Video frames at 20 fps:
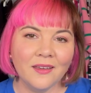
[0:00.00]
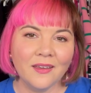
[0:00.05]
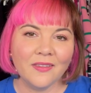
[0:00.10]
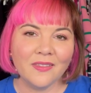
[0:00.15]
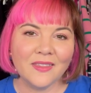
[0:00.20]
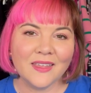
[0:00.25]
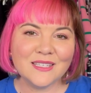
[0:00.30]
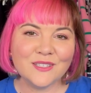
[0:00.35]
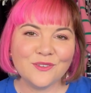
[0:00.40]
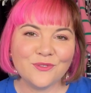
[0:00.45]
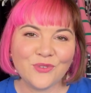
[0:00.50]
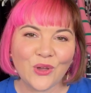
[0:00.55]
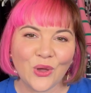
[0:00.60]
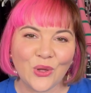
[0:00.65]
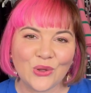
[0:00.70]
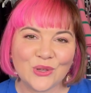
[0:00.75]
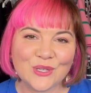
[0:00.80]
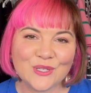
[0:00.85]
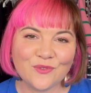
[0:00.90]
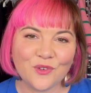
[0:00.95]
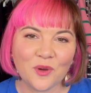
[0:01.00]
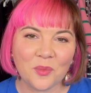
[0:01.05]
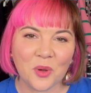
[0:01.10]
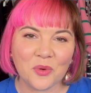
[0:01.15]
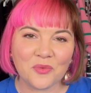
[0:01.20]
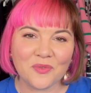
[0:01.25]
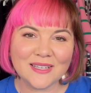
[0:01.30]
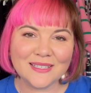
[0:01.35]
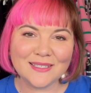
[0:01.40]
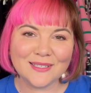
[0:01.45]
These are photos from a
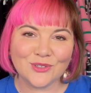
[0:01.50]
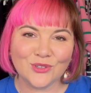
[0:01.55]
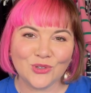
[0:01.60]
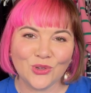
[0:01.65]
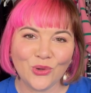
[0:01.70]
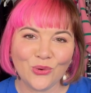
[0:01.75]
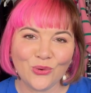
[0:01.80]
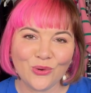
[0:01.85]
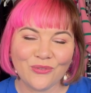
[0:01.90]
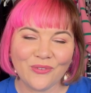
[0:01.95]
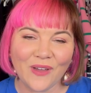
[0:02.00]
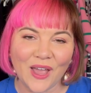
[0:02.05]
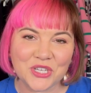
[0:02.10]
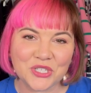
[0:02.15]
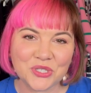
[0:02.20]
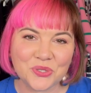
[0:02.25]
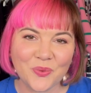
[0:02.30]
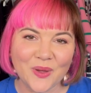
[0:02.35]
recent New York Fashion